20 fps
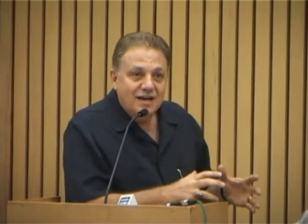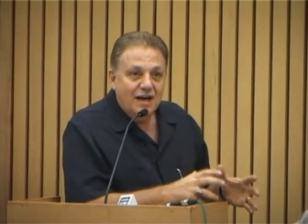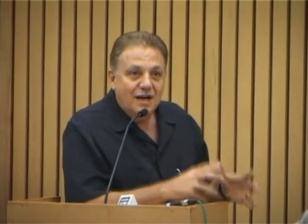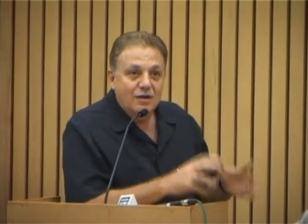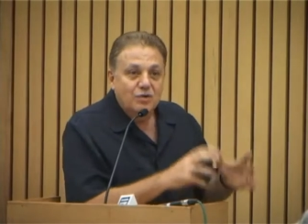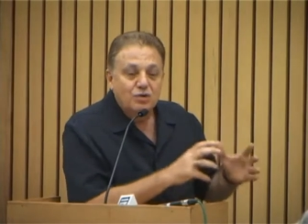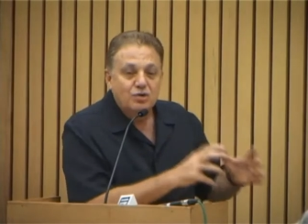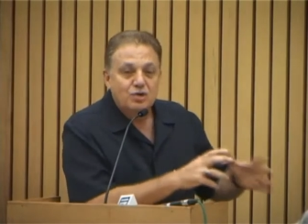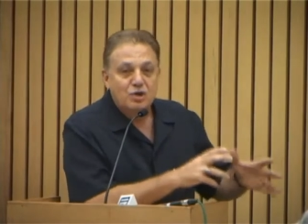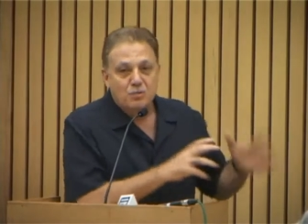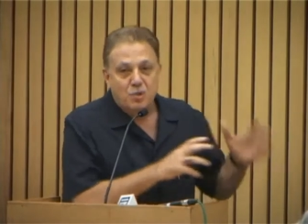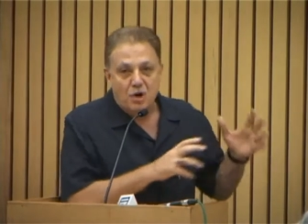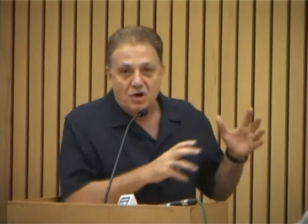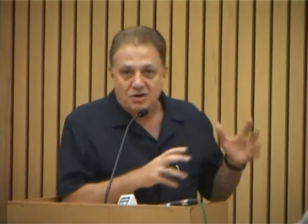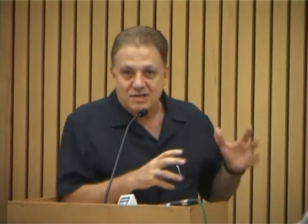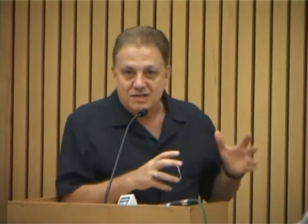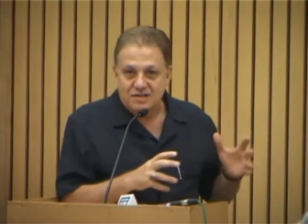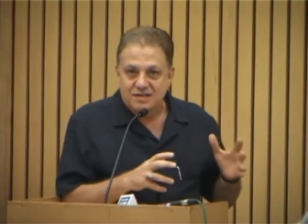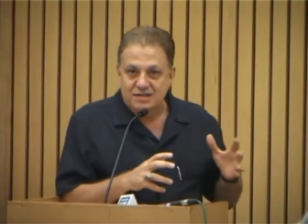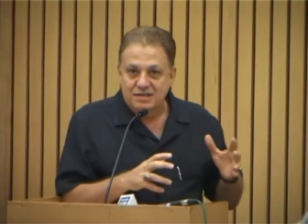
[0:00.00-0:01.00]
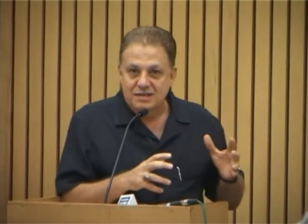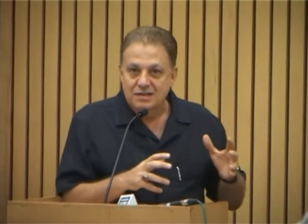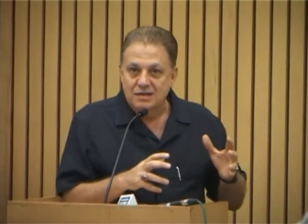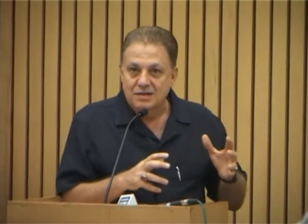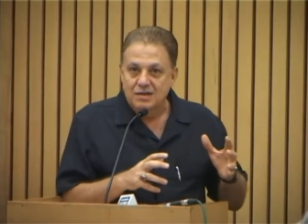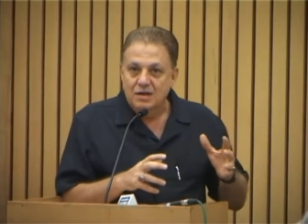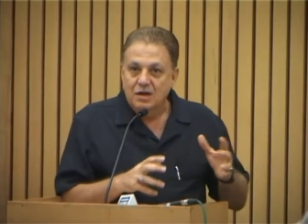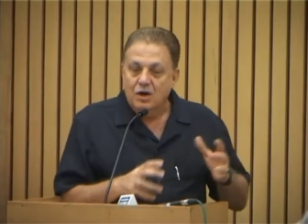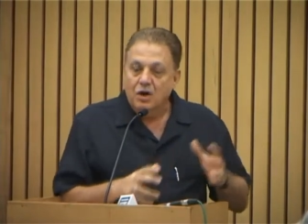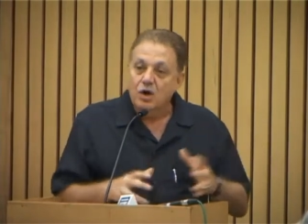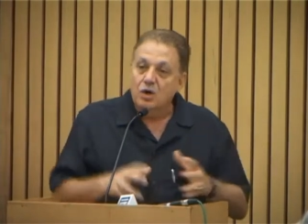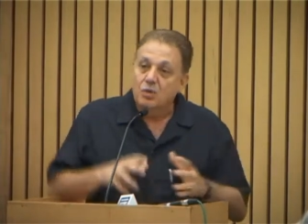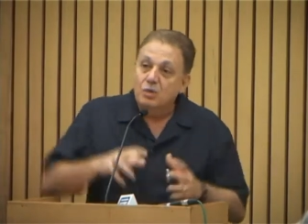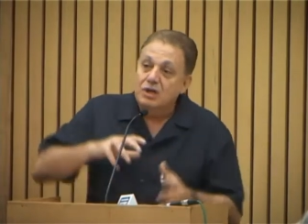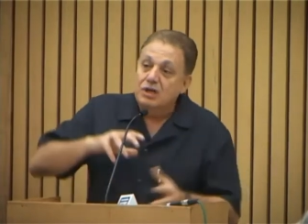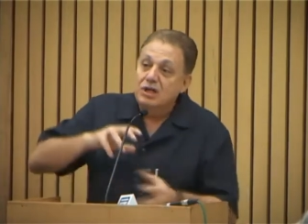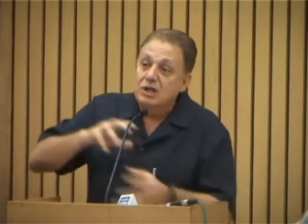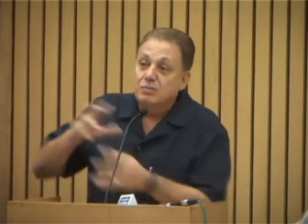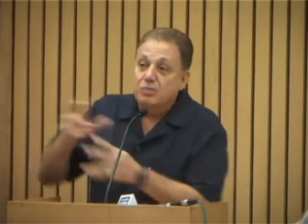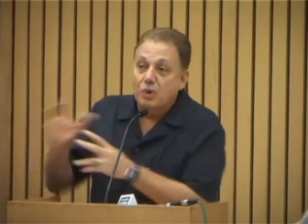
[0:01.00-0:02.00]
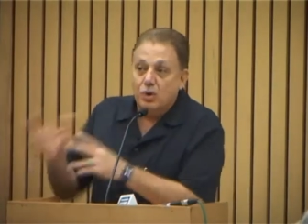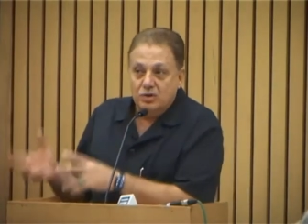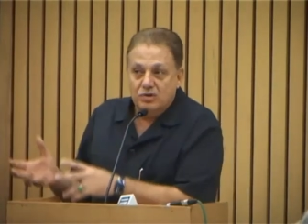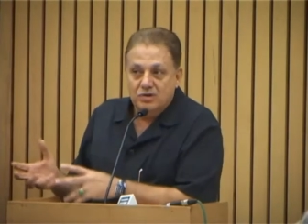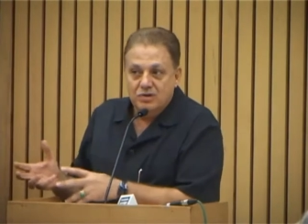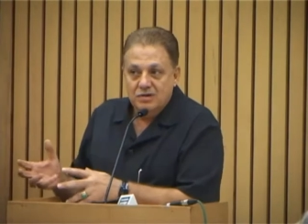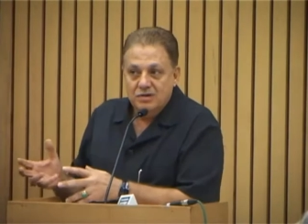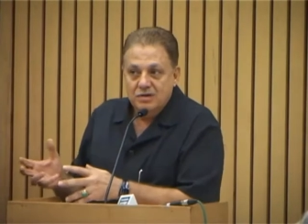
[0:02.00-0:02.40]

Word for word: a good democracy, or we need both.